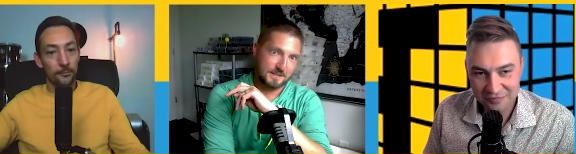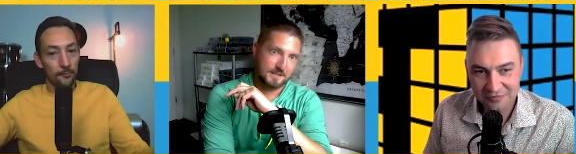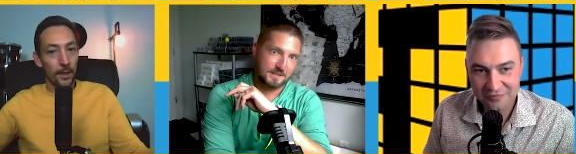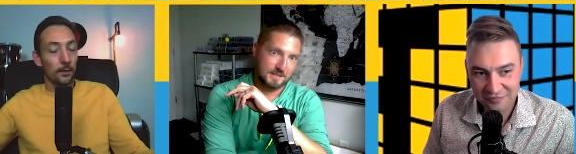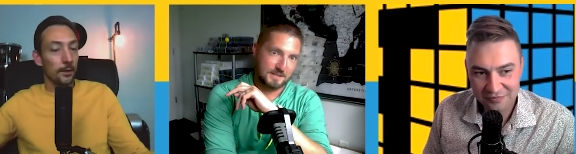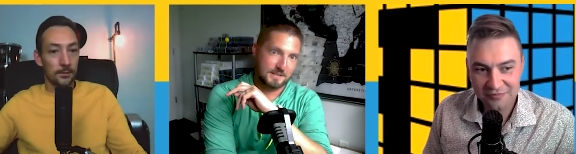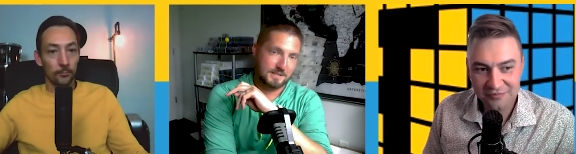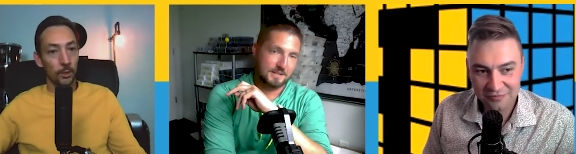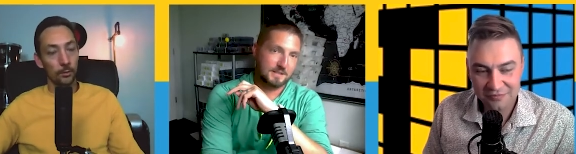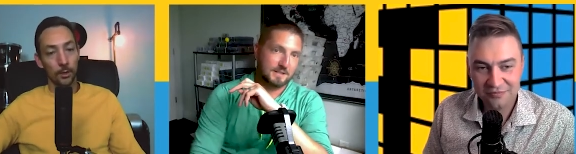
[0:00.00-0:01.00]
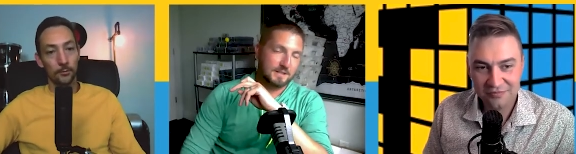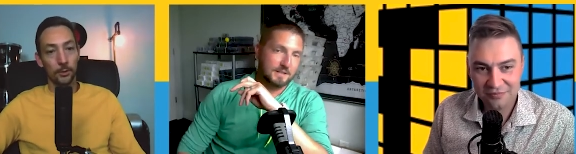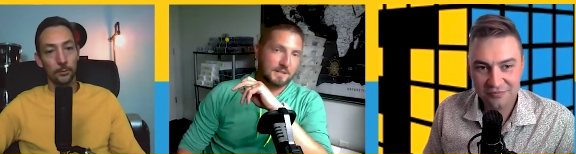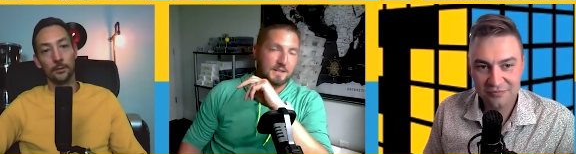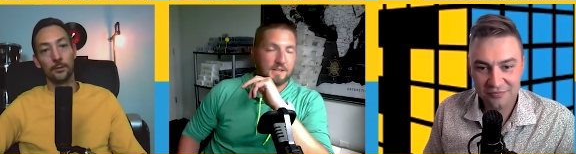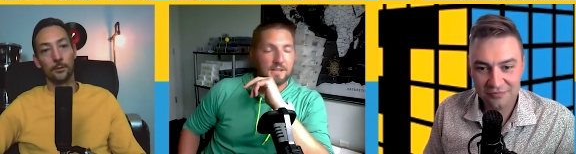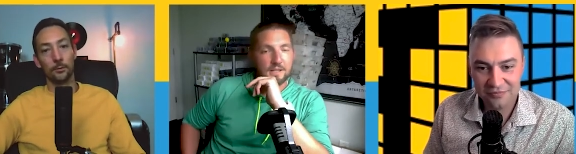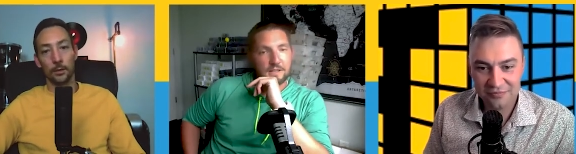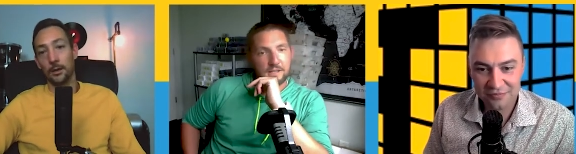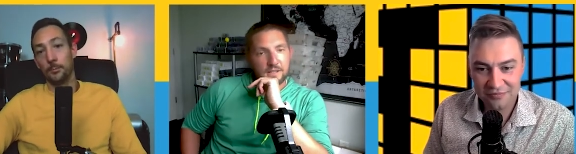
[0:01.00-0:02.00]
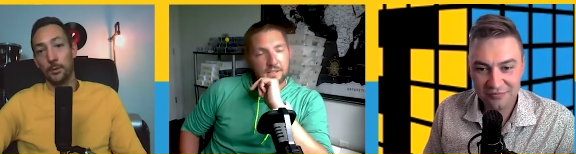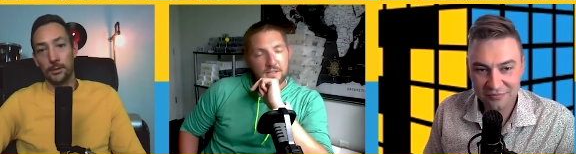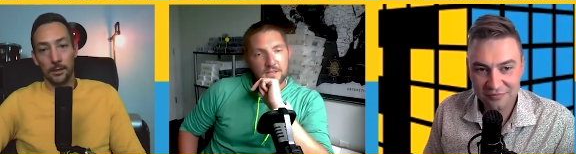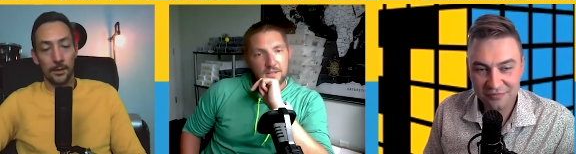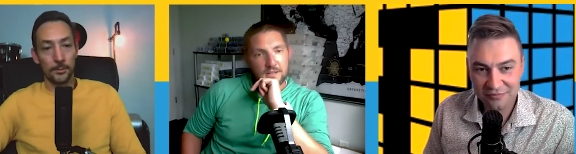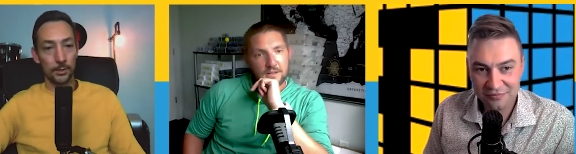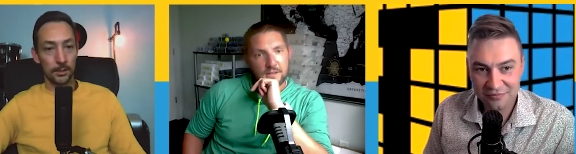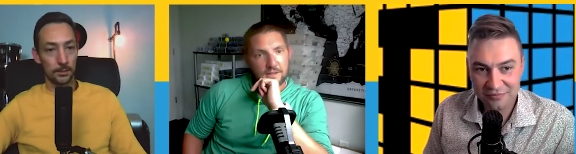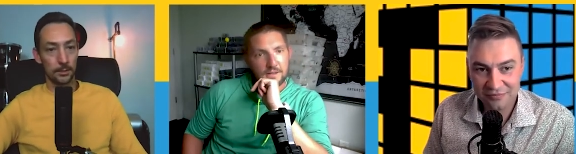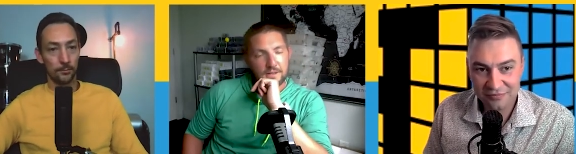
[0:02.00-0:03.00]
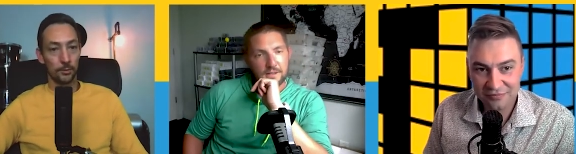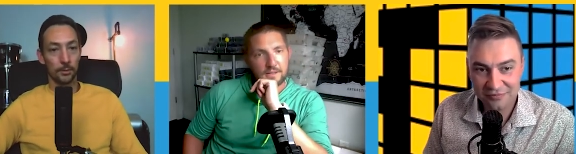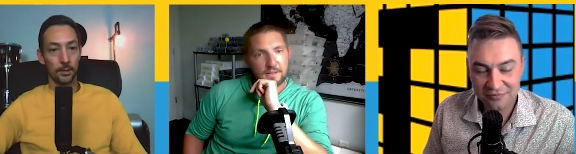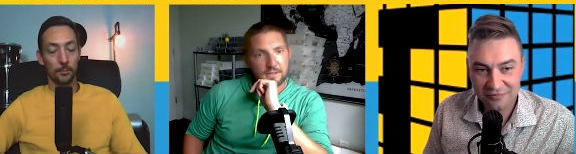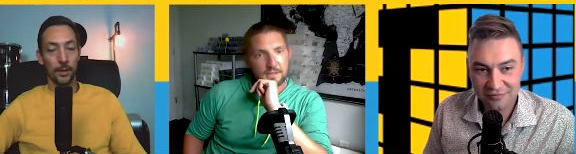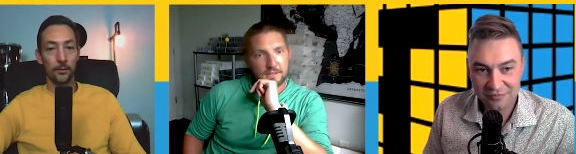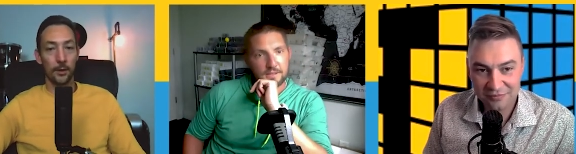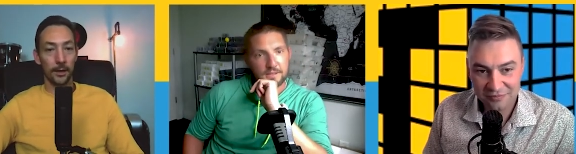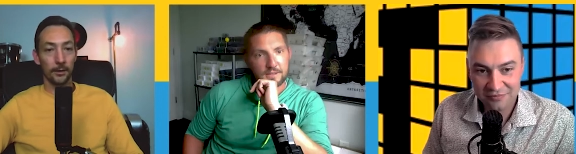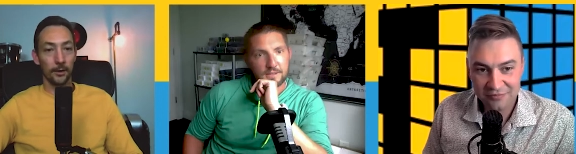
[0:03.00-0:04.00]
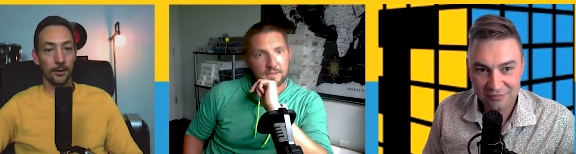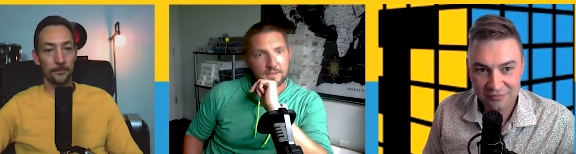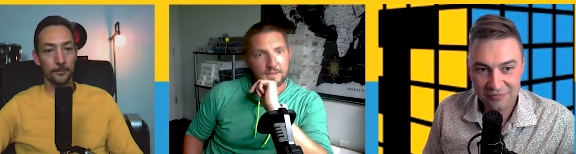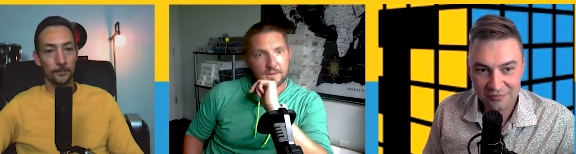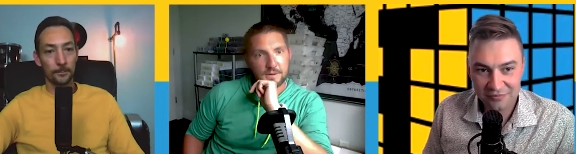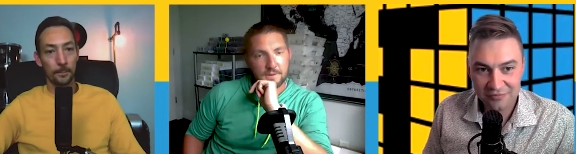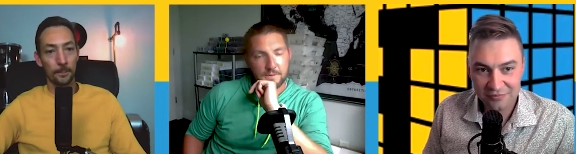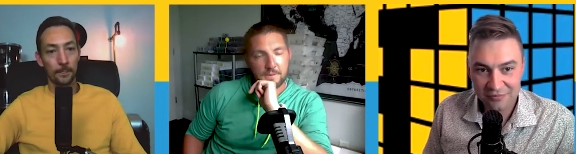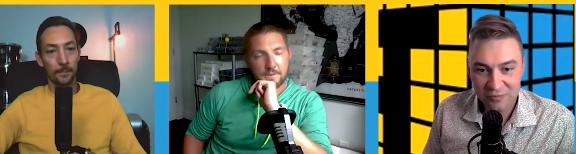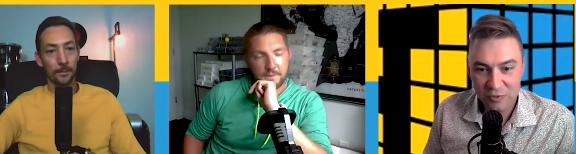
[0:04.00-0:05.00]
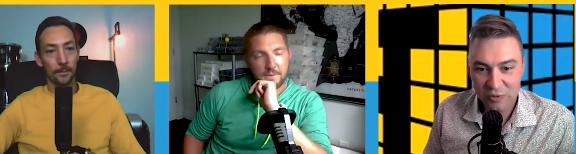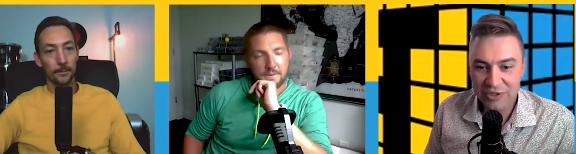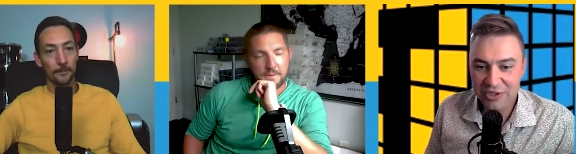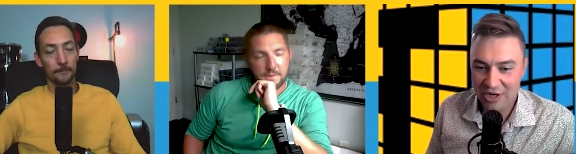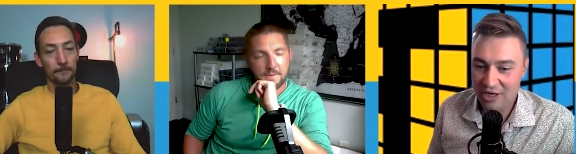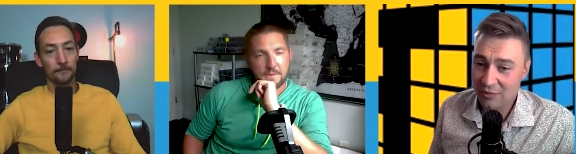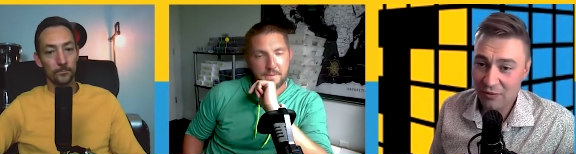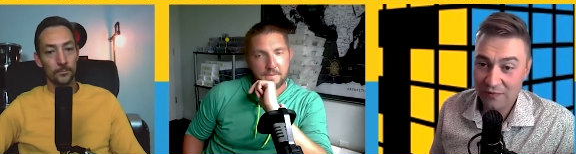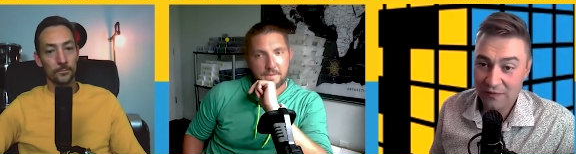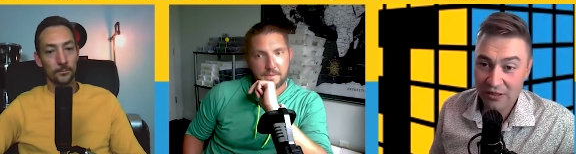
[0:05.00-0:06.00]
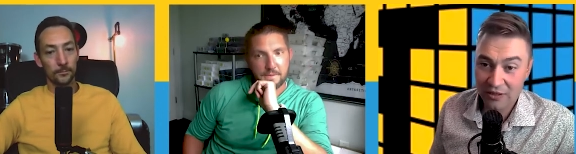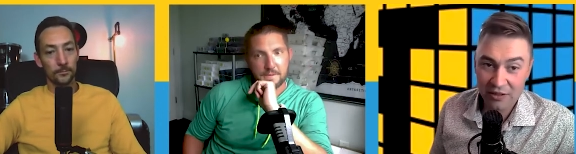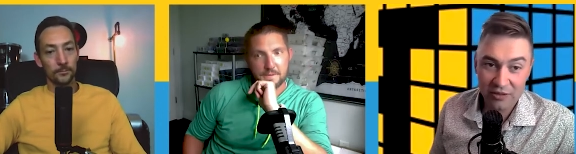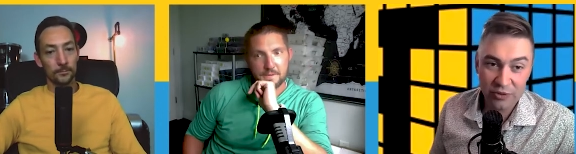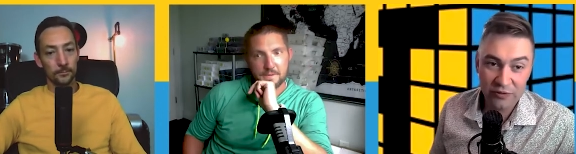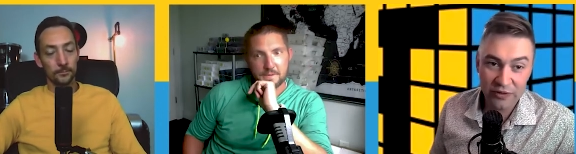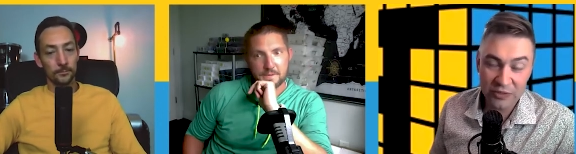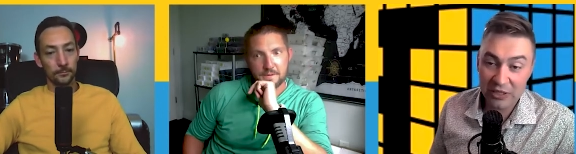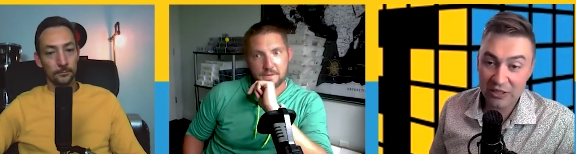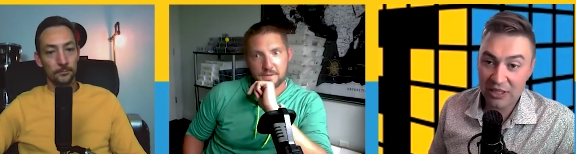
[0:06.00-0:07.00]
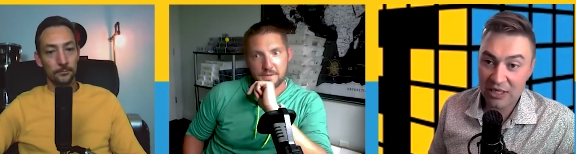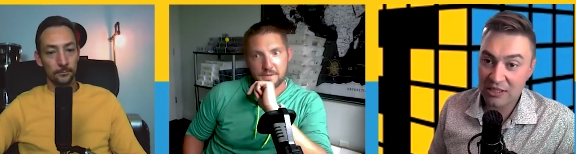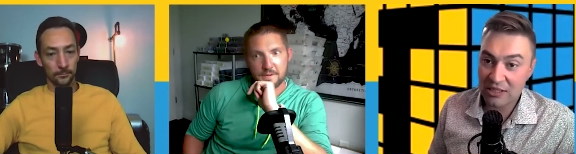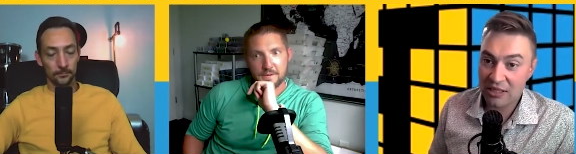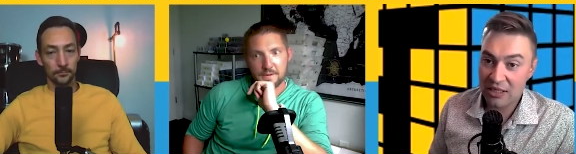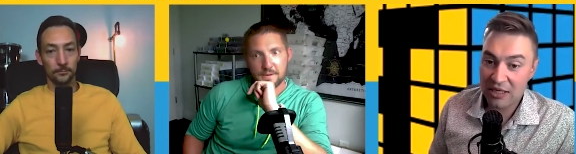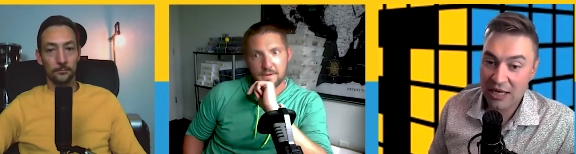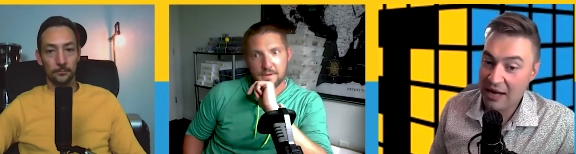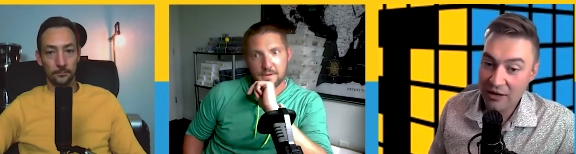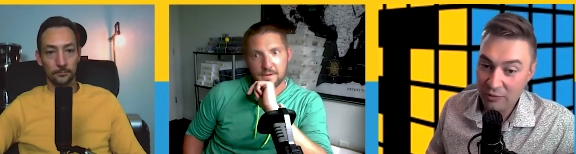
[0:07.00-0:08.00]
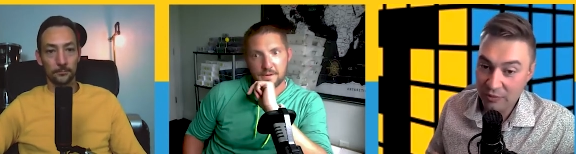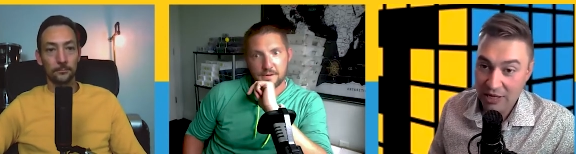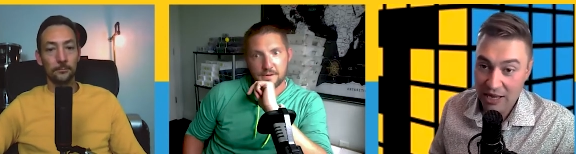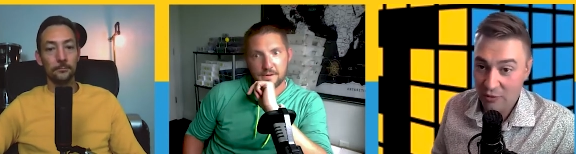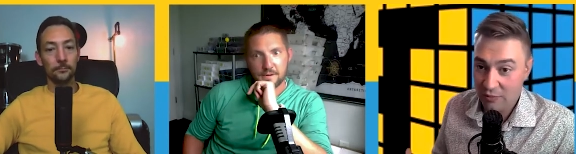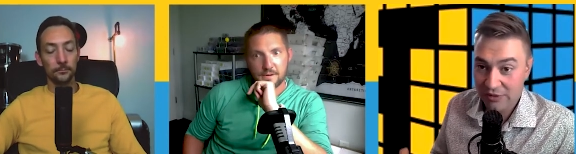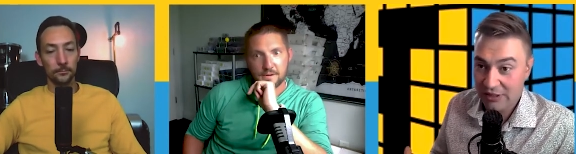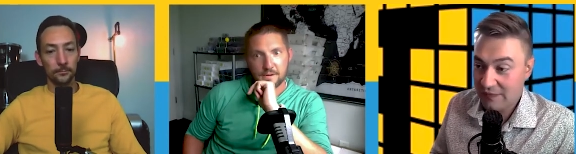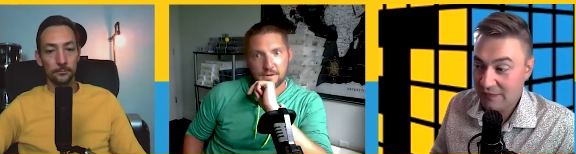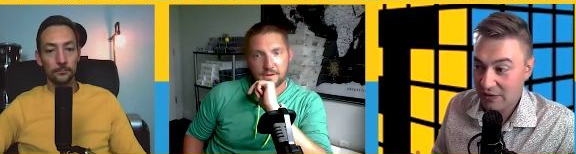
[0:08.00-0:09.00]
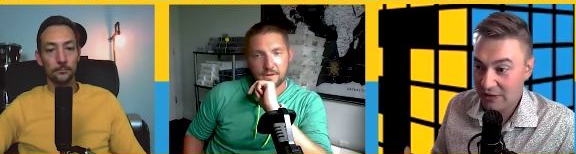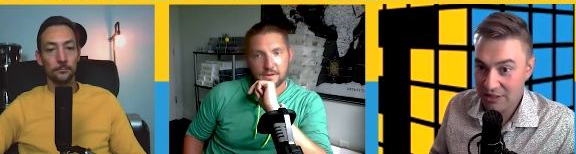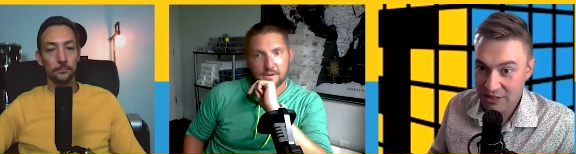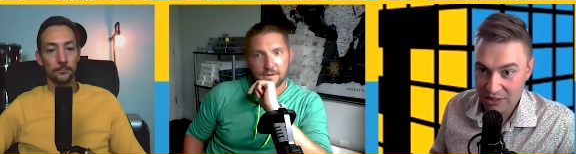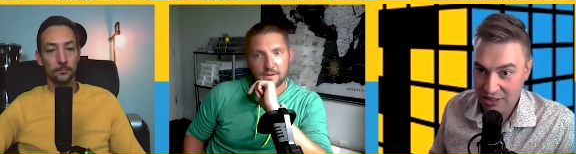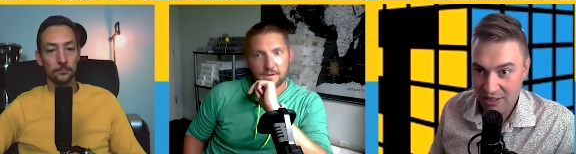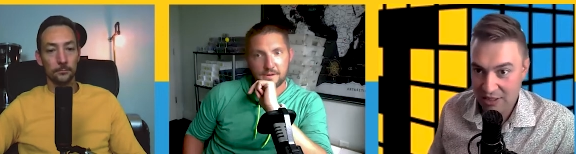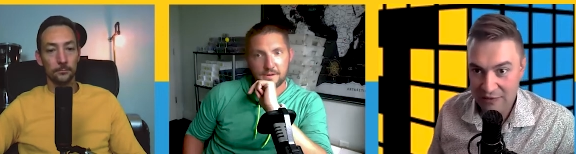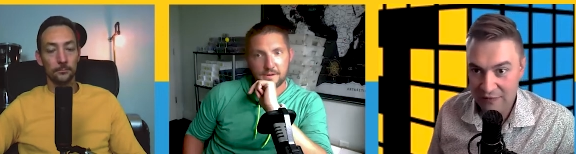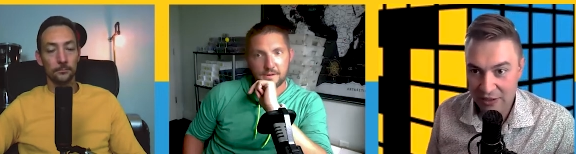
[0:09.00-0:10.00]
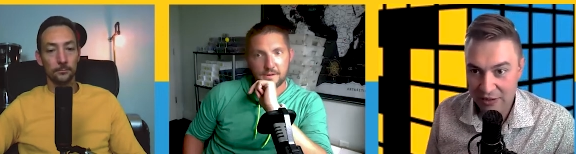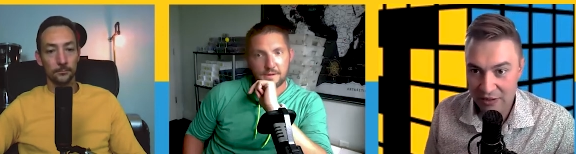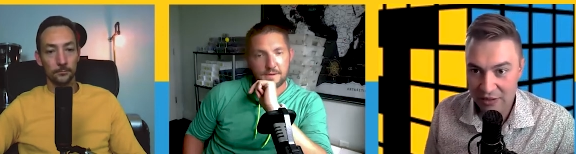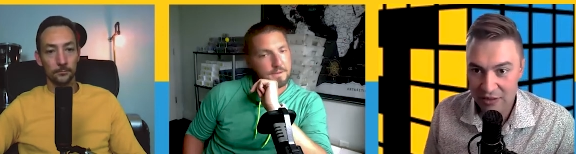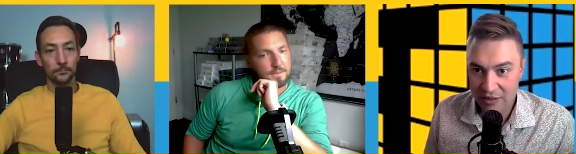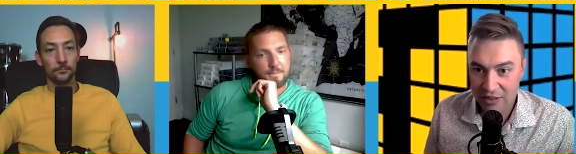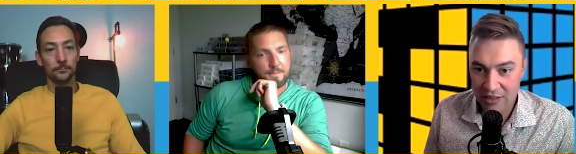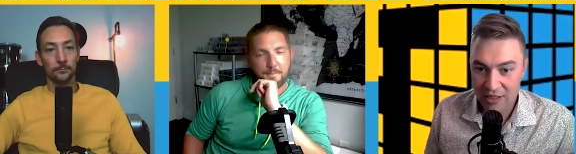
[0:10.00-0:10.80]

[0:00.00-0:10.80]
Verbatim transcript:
Speaker 1: fail at something you love doing too a couple of times just to see if you can get better at it, right?
Speaker 2: We also talked about failure in previous podcasts, and I don't, I don't believe there is such a thing as failure. Mm-hmm.